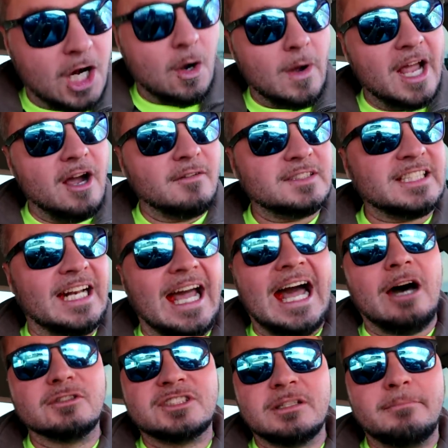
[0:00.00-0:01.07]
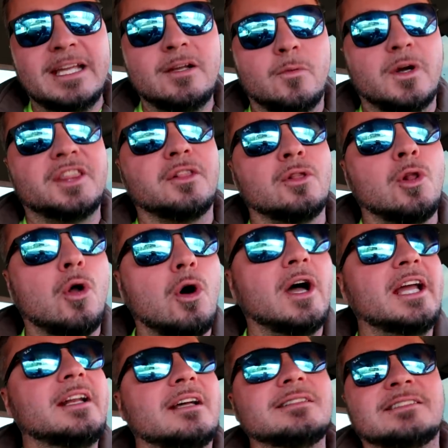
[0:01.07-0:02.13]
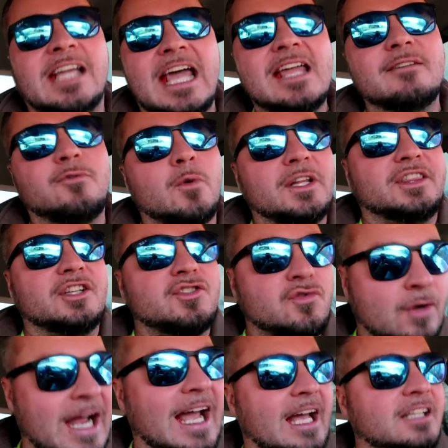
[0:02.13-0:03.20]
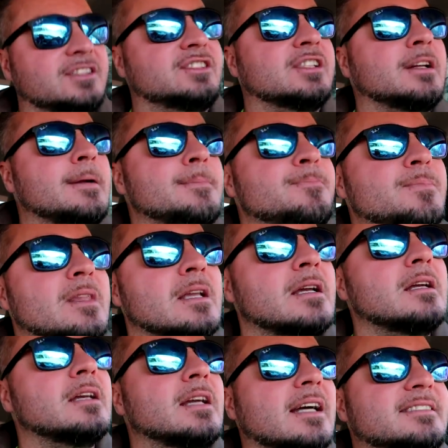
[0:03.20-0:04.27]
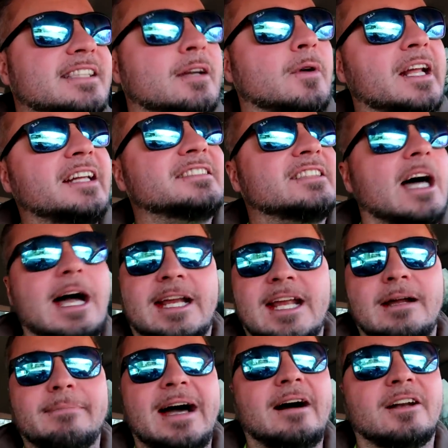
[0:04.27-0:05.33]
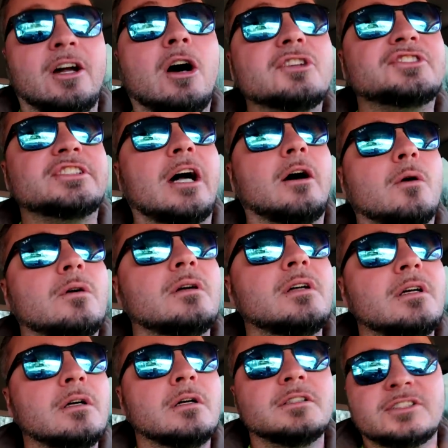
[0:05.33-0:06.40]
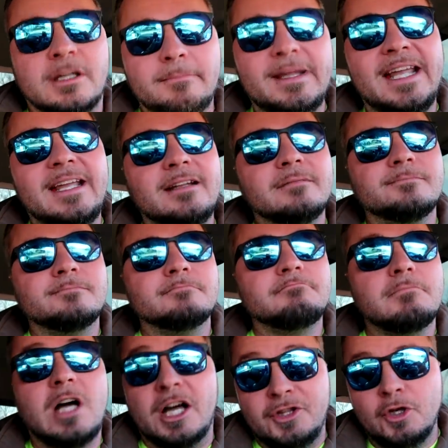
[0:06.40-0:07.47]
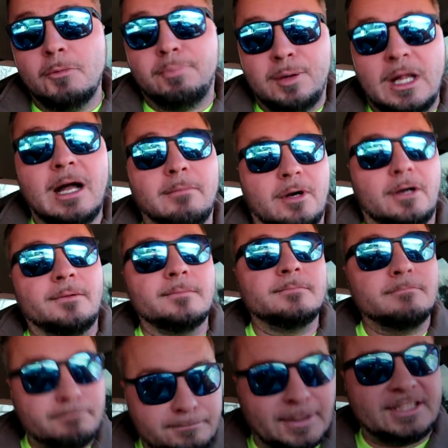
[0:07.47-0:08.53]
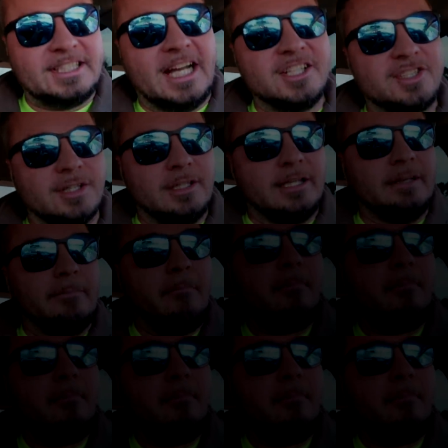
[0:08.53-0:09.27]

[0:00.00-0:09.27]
on our way over to the house to meet with Lloyd, Dave with the dreads, and see what he's talking about, and also to meet a new plumber. Potentially.